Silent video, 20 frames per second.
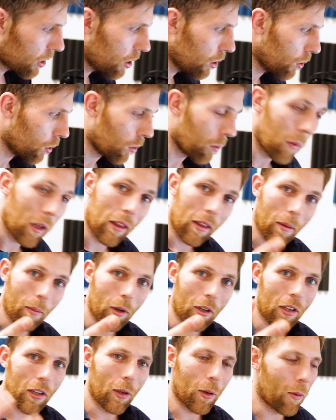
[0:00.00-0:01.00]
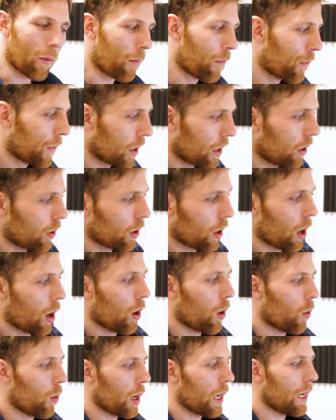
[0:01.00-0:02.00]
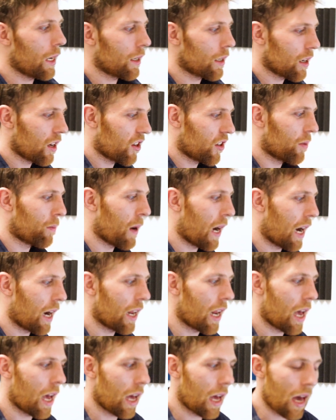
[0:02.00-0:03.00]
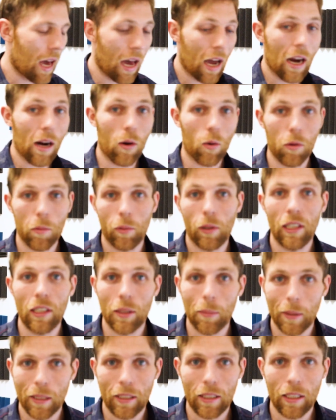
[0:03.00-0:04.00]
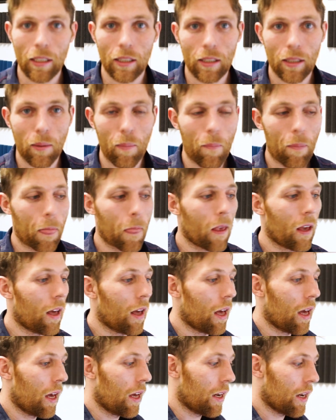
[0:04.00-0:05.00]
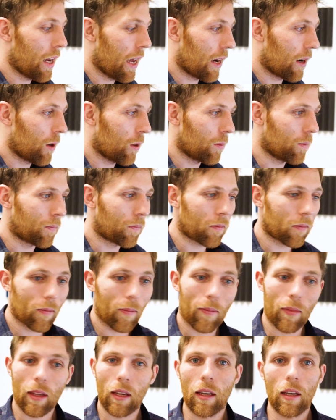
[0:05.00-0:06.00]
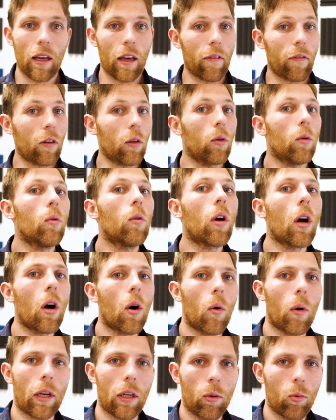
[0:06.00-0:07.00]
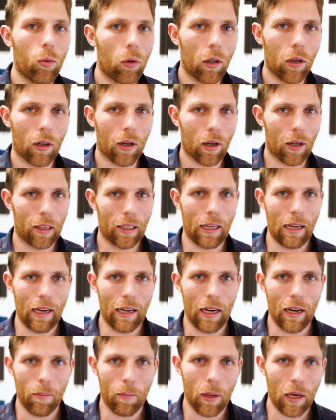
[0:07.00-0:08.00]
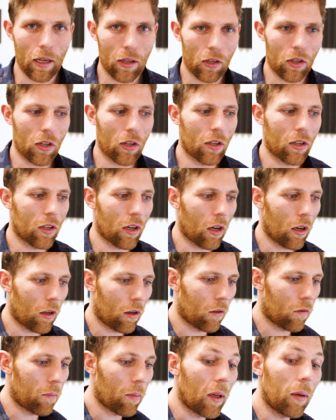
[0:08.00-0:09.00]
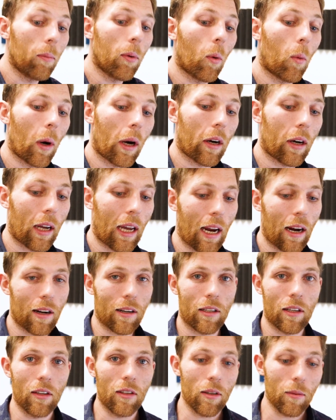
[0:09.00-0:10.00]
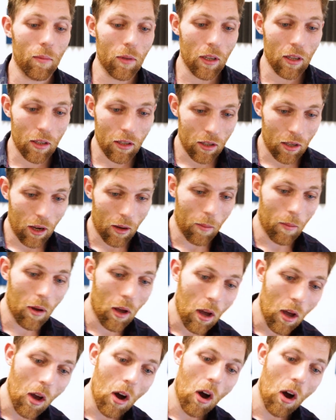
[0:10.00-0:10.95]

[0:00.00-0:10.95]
two, myth number two, you can always spot a hair replacement system. Now, if you go and you look online at pictures of people wearing hair systems, some